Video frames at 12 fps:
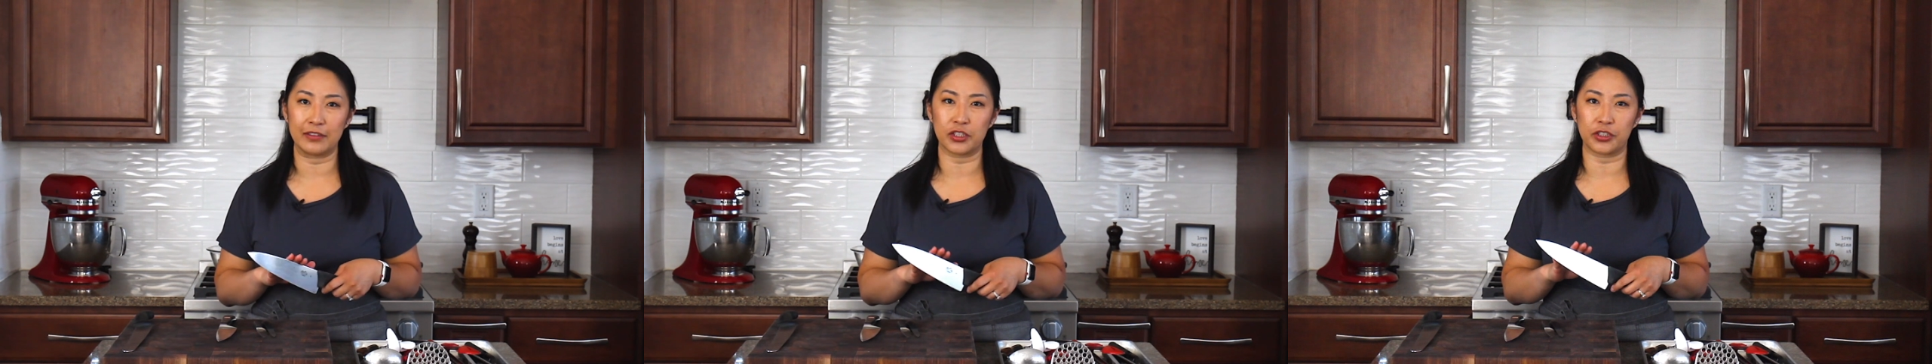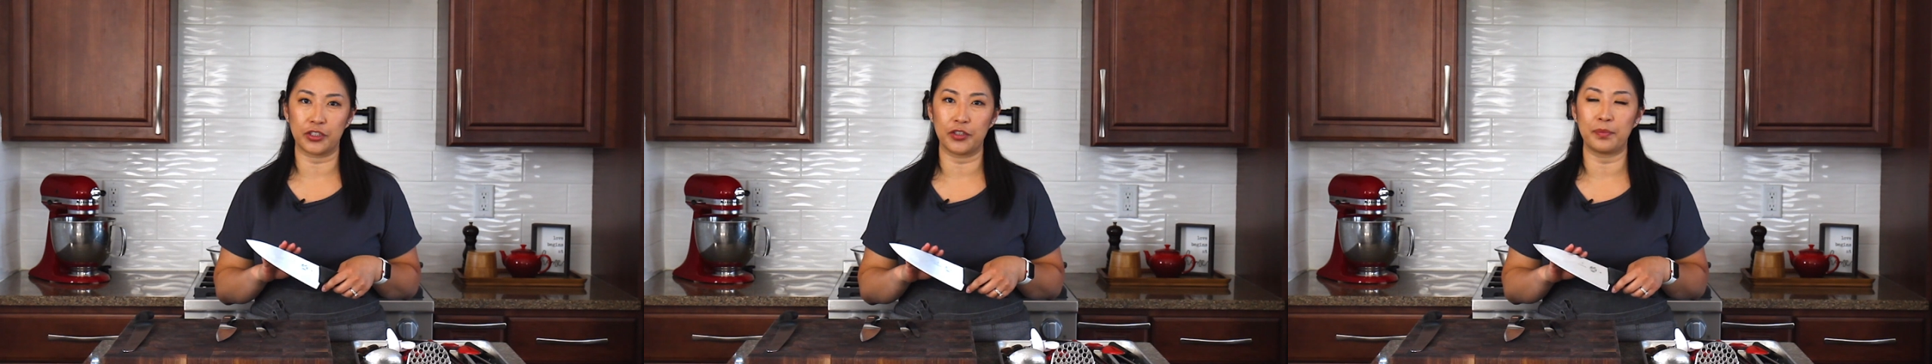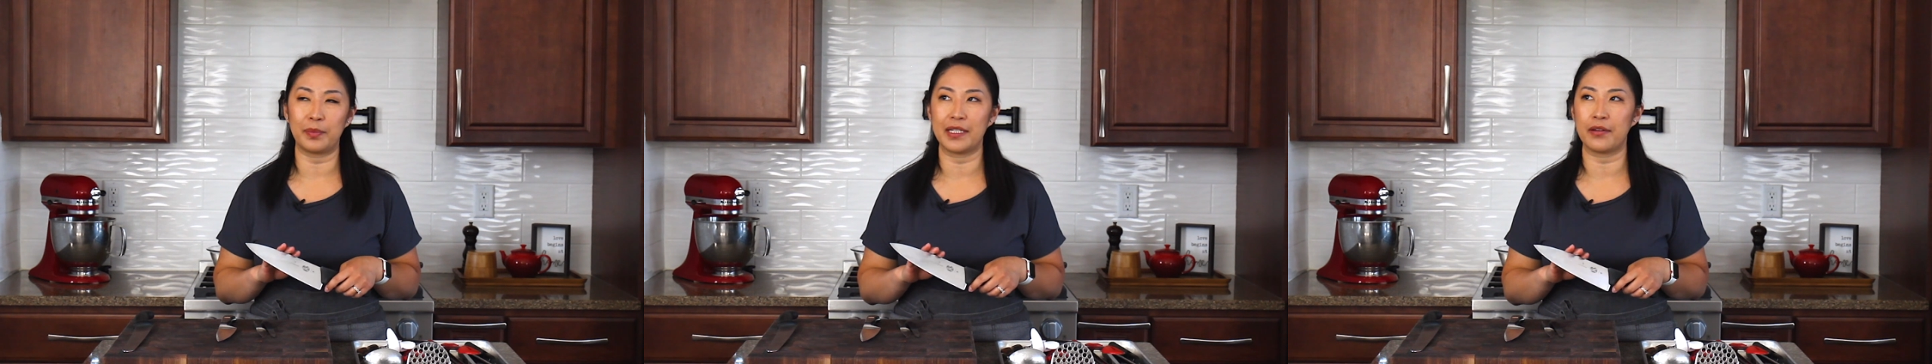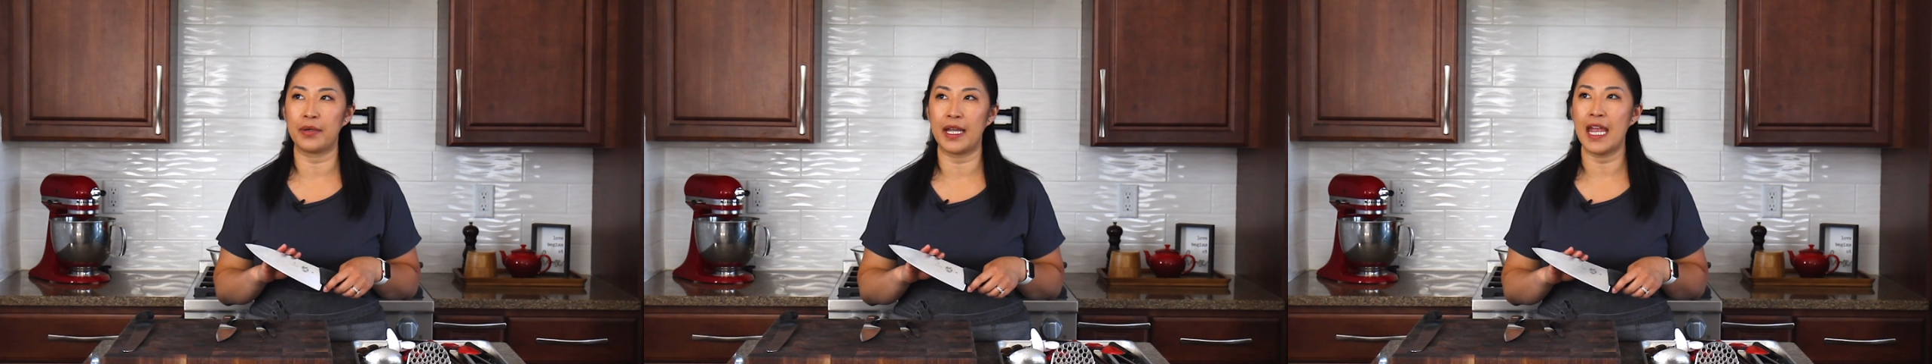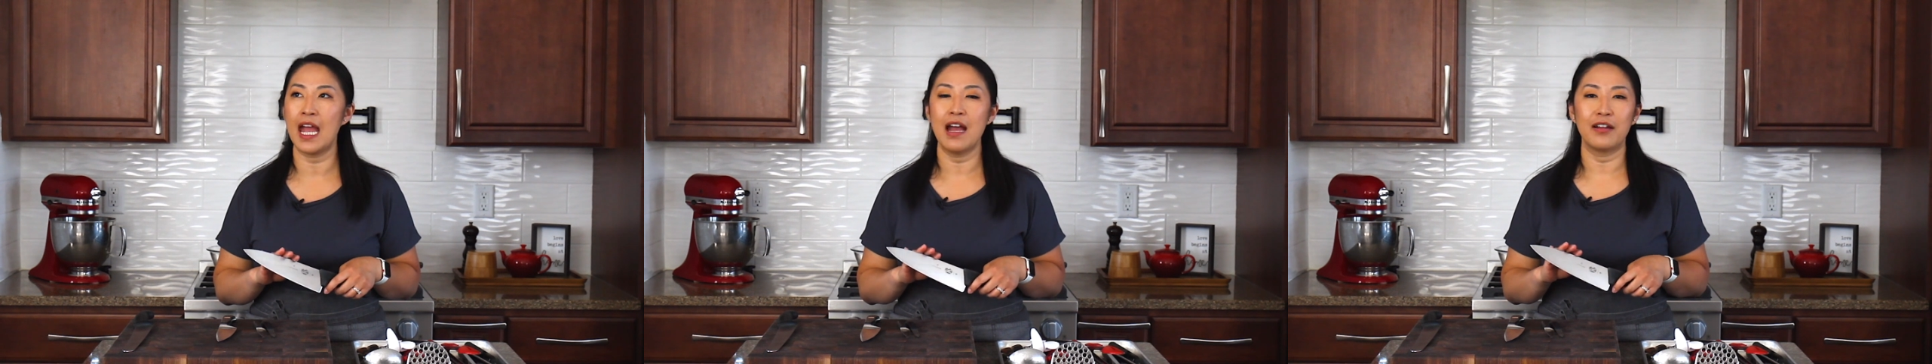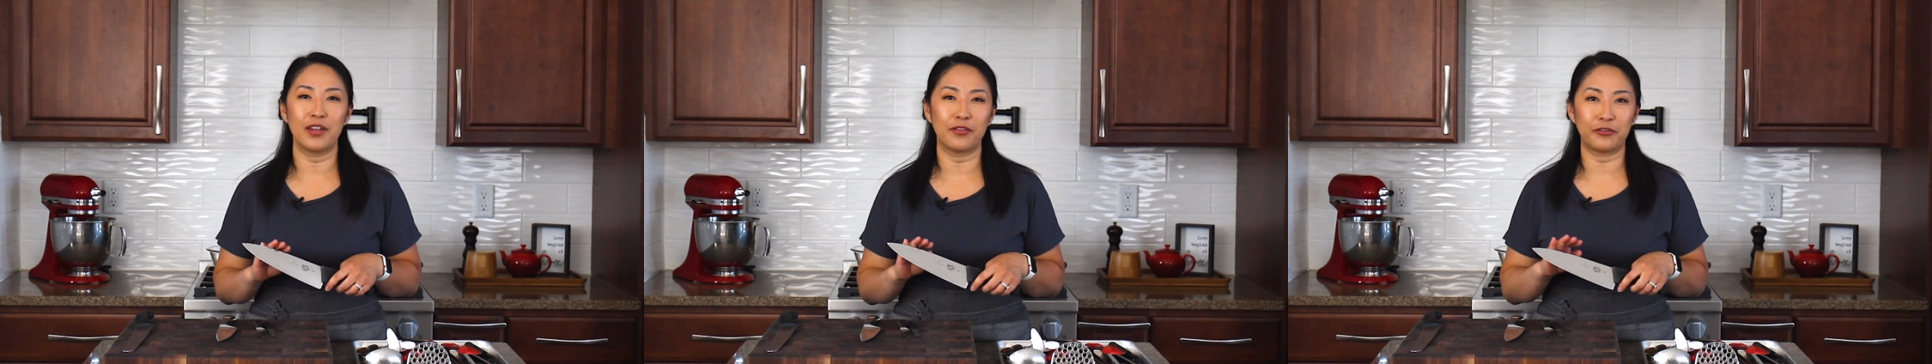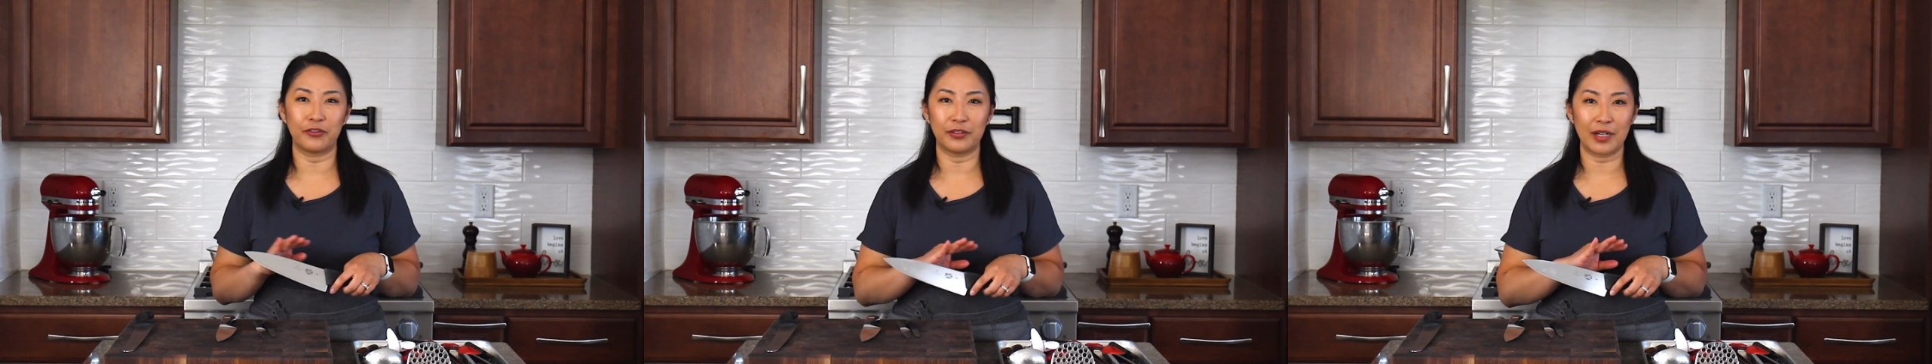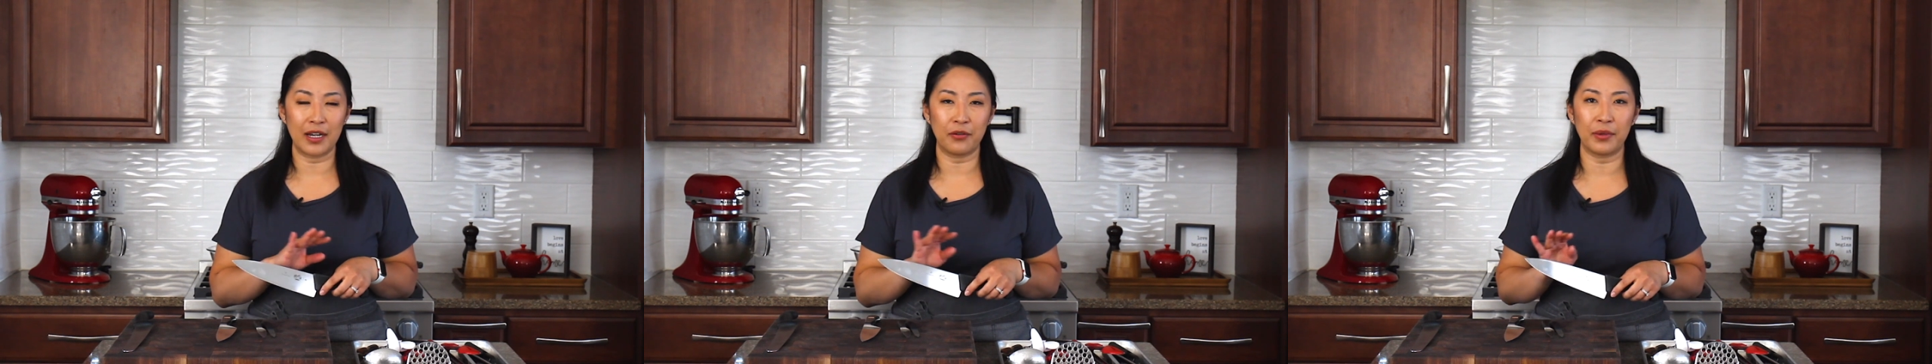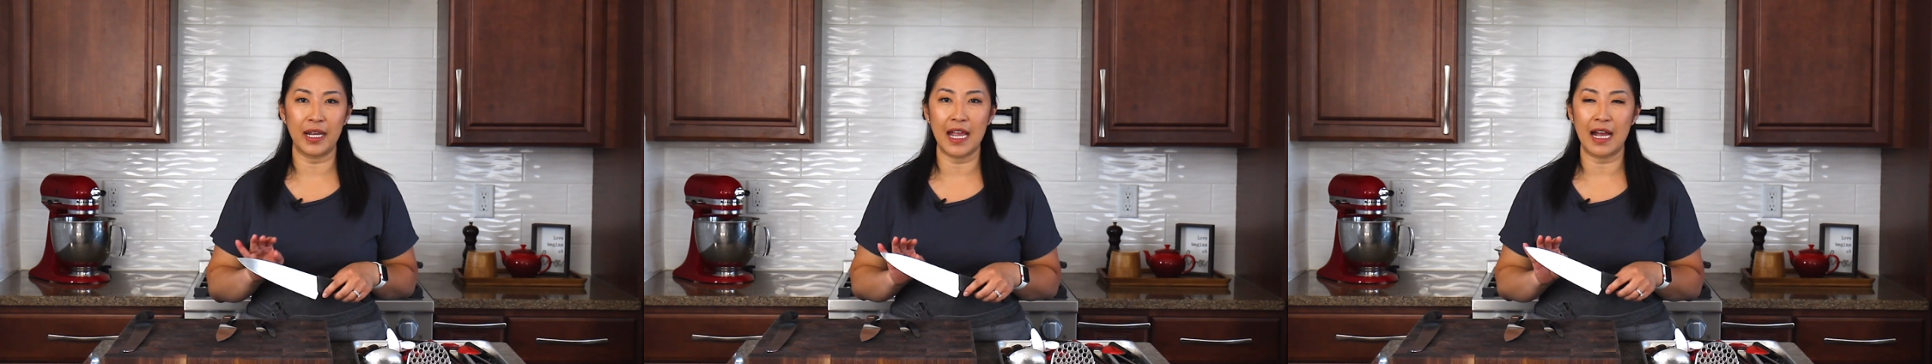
Just so, by the way, right away,